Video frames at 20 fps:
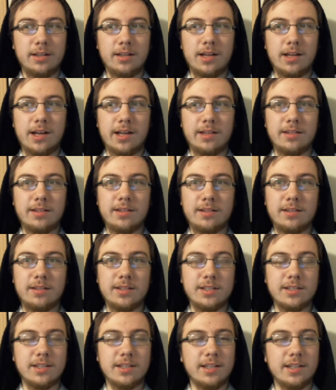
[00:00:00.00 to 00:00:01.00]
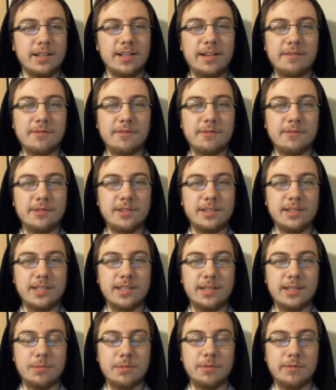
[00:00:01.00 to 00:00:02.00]
I just can never really
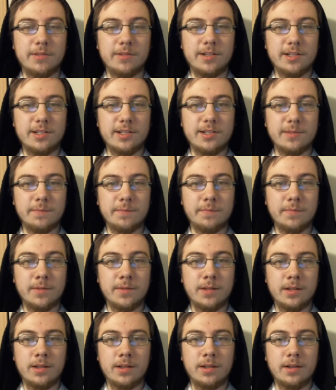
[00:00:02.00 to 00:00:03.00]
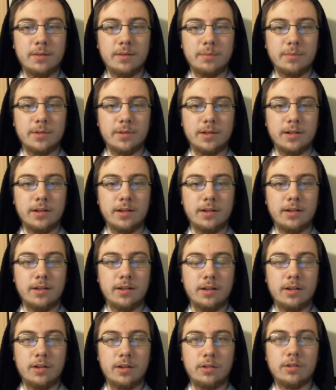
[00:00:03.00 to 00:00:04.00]
seem to finish them, but
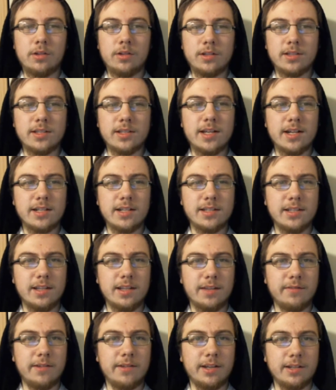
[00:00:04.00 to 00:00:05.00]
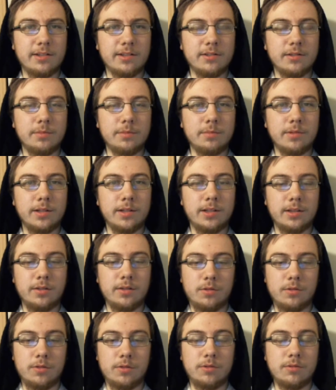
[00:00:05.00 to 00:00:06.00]
Lost Odyssey I've actually played the
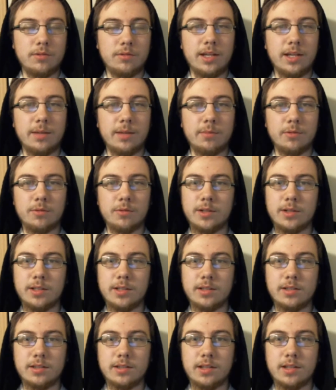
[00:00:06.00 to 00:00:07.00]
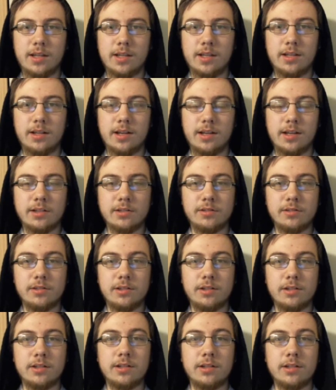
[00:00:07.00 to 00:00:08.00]
whole game twice and
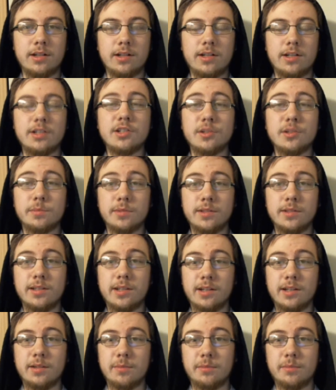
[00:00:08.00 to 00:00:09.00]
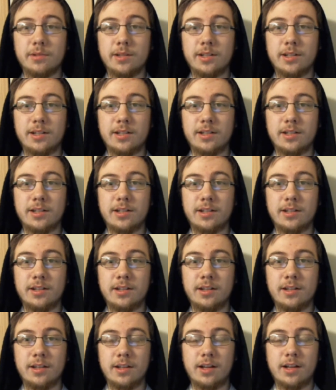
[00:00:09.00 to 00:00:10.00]
actually 100% completed it
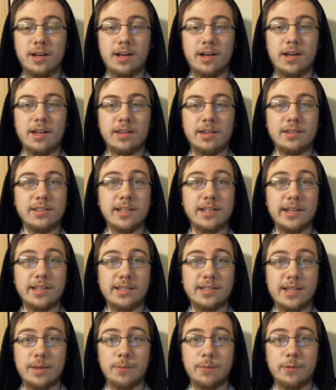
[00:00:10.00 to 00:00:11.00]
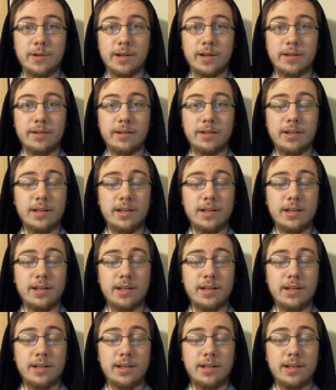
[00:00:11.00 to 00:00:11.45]
the second time around.